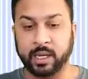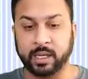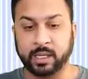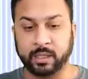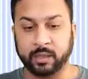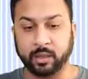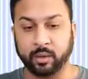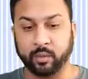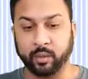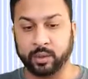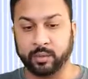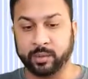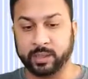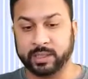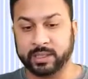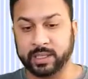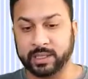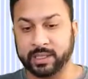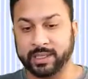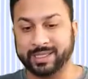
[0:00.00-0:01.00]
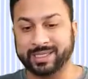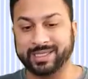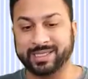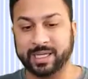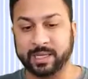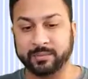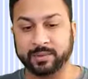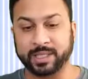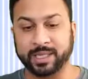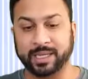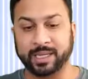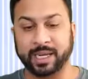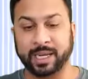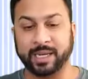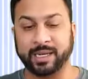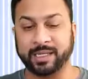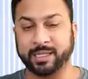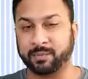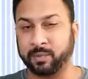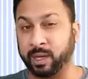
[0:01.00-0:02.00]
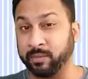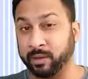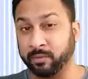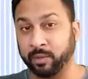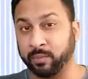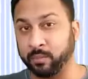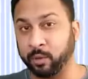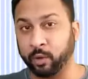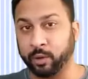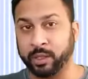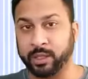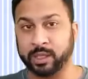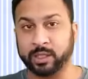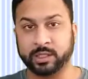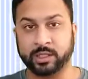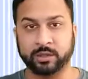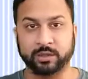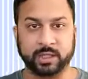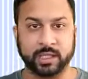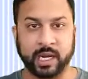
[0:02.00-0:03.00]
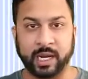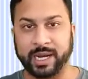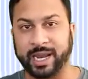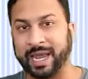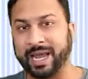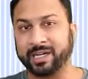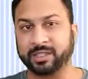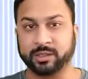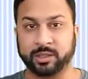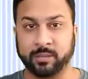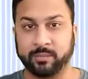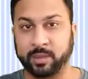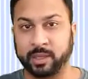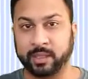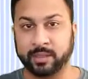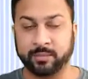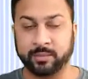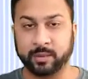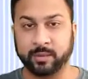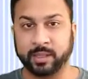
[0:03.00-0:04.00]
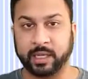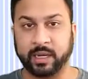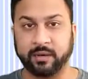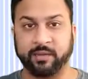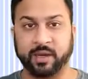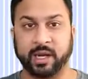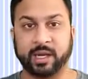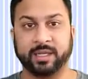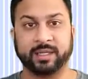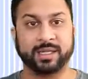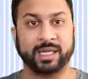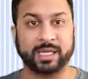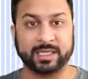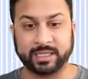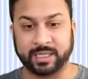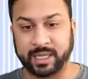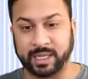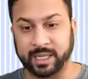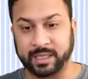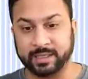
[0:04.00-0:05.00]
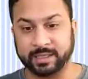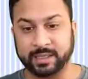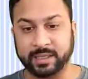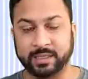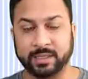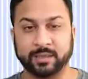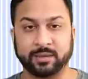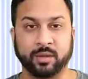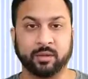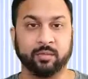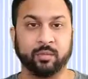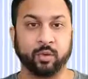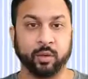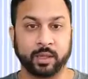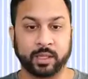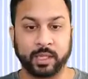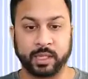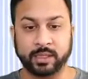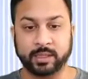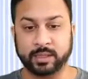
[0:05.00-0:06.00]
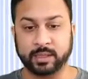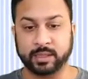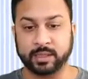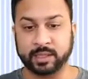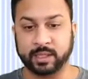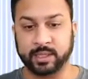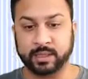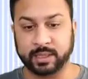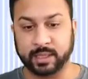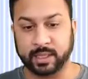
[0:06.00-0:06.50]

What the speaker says: You know, when we see these dips, again, it's probably reporting issues, not actually people that have gotten less cases or more cases, things